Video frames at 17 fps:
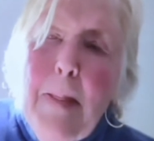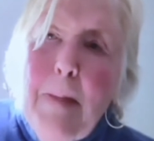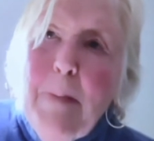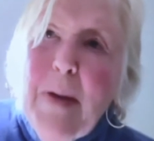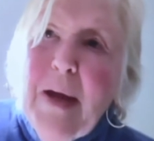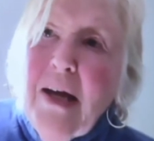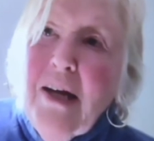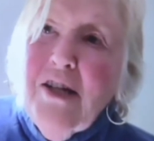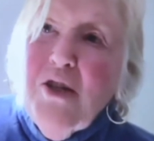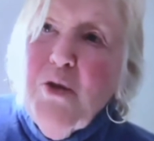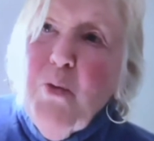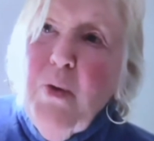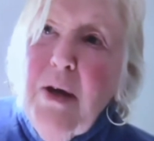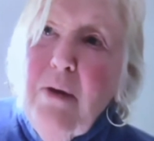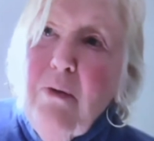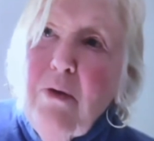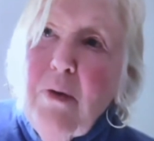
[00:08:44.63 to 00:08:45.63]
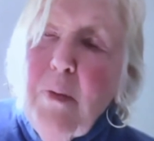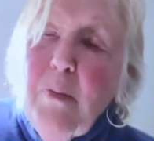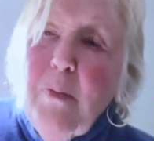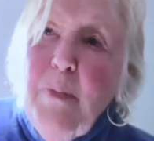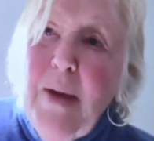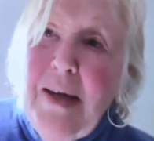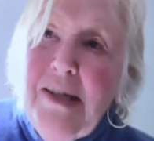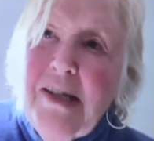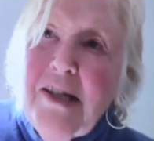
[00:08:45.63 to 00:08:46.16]
because we were
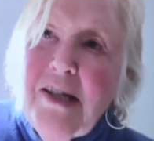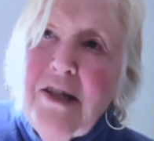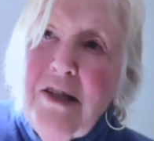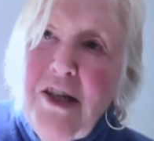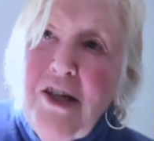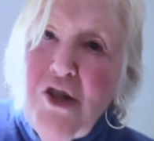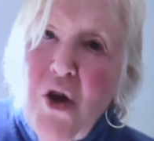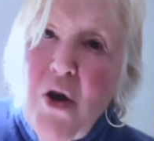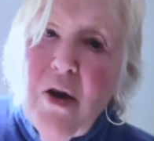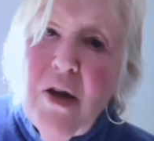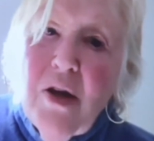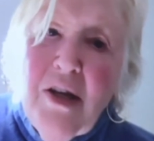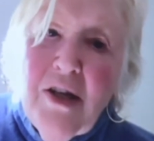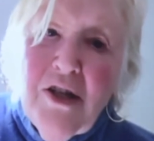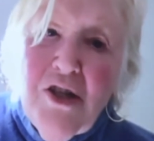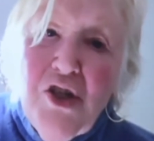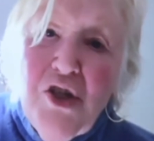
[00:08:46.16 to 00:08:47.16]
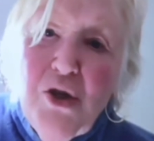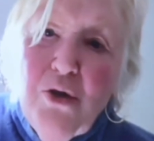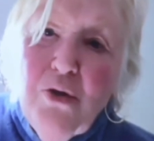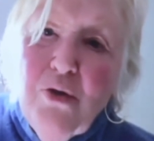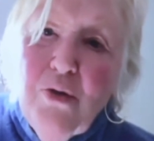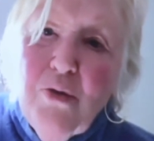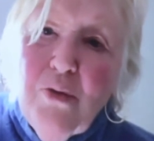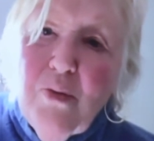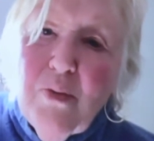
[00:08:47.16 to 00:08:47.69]
basically talking
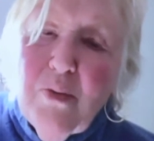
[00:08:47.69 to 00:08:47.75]
to